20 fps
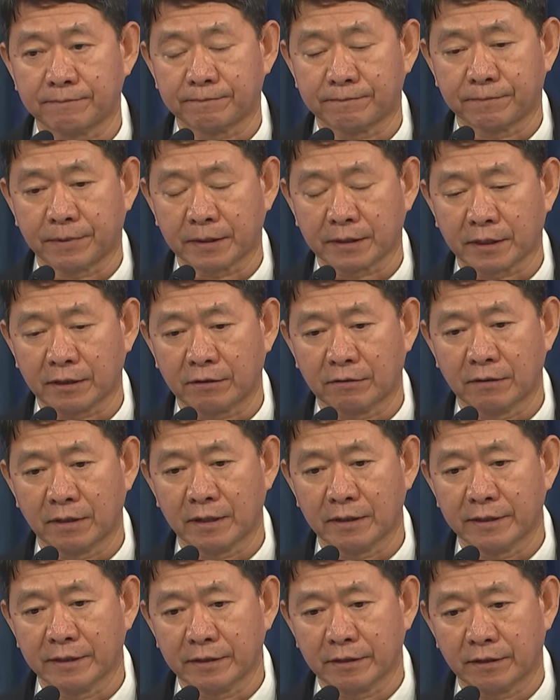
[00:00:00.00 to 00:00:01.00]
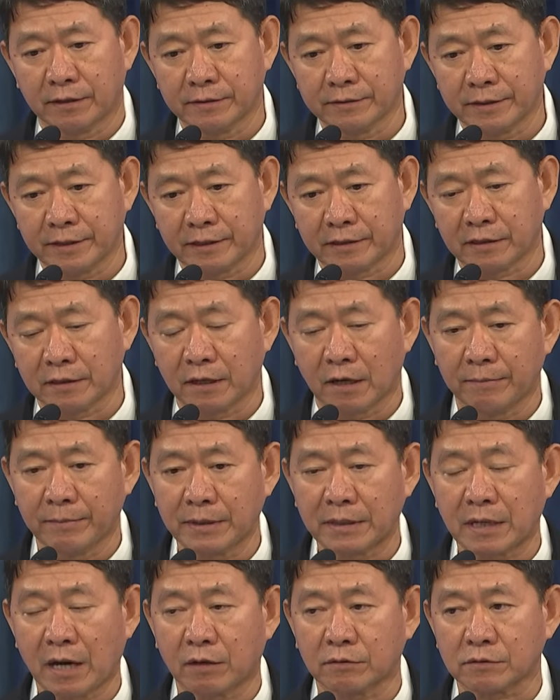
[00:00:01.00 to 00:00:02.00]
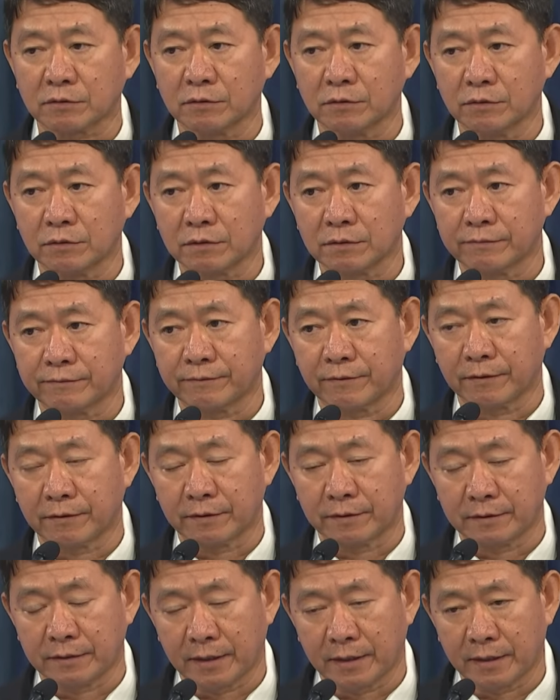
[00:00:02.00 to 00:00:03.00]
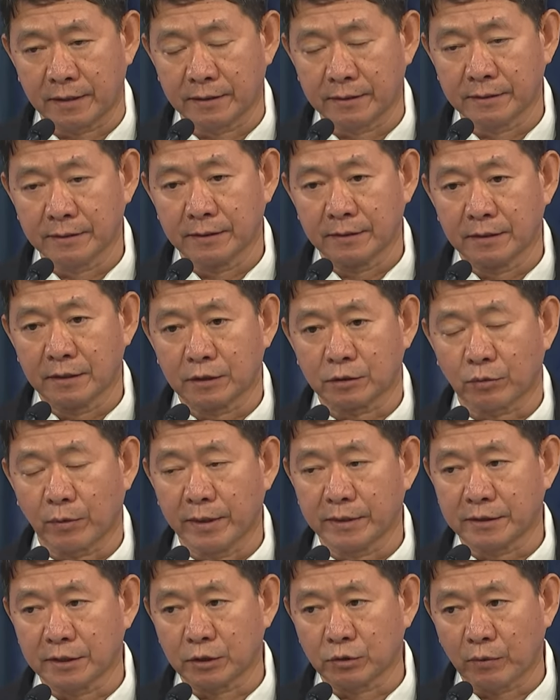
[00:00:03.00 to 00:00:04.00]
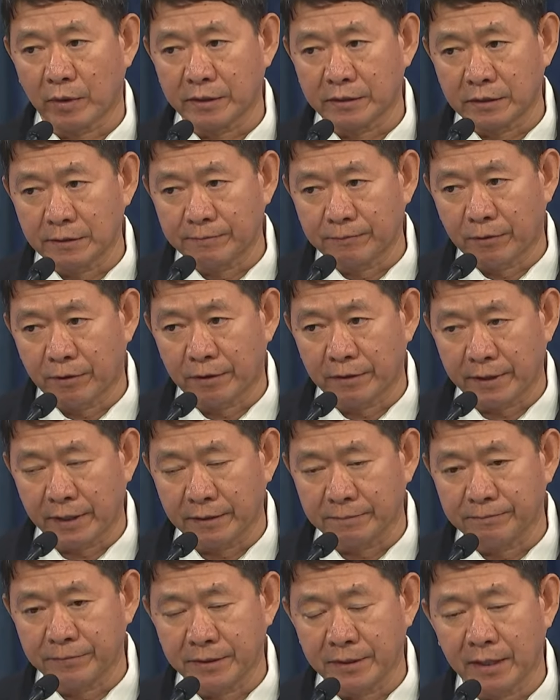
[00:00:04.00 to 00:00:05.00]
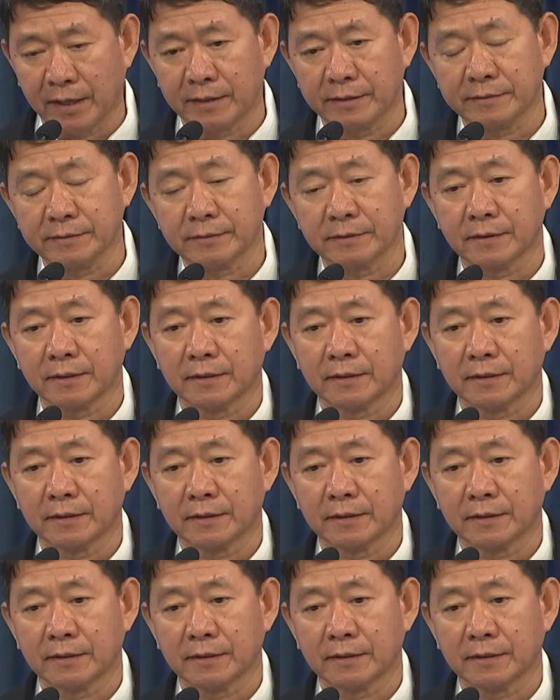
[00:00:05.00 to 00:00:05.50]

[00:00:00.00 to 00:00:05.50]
particularly on the economic outlook for 2024 and beyond.